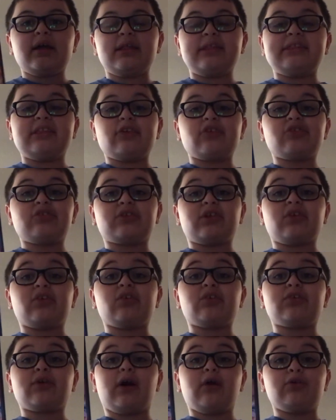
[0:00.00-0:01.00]
this
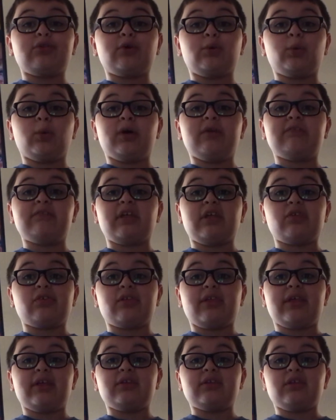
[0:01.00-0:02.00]
is also one
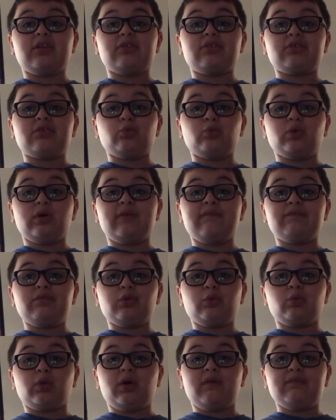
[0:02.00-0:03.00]

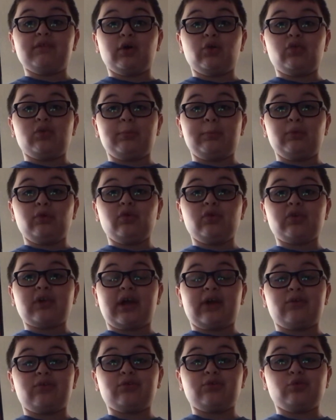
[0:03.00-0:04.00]
of those Blue
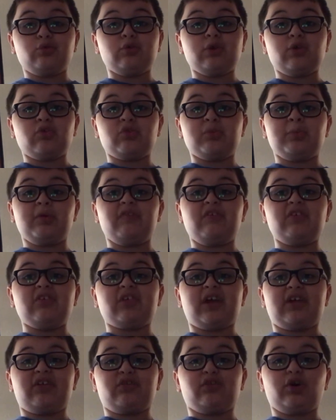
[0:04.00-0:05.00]
Sky Studios movies
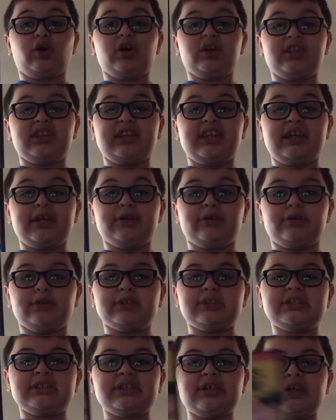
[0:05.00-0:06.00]
I saw in
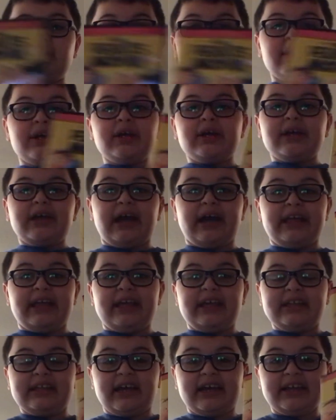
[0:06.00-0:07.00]
theaters.
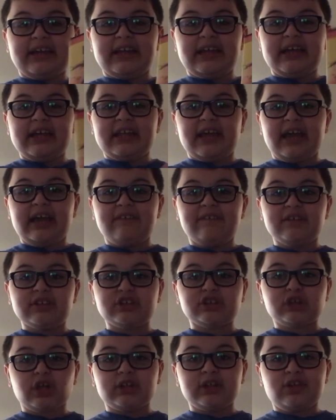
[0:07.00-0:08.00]
I even
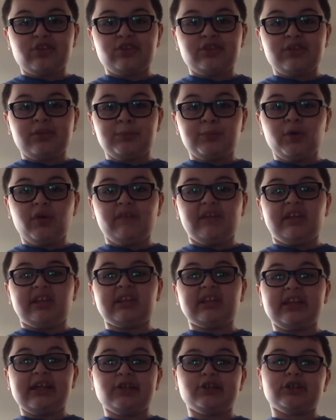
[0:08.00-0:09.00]
saw this movie in
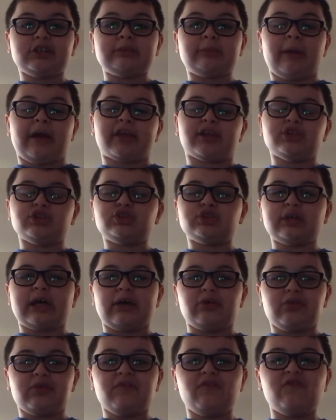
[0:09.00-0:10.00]
theaters back in
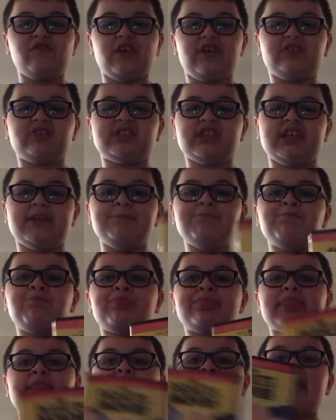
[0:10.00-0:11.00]
2015,
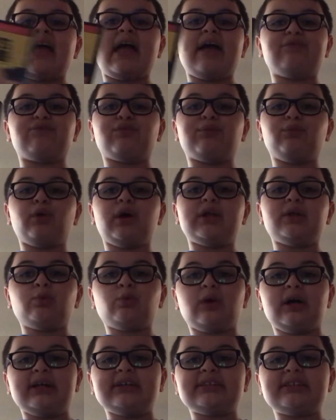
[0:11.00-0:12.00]
and from what it
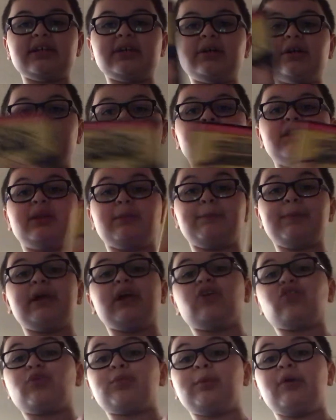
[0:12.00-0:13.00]
was, the
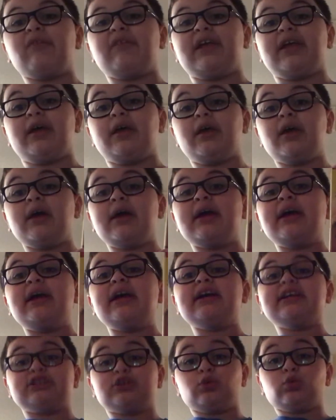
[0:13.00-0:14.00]
Pants movie
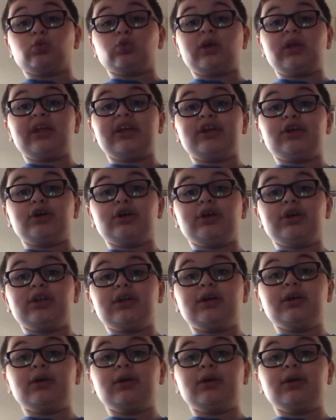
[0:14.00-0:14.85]
is a really good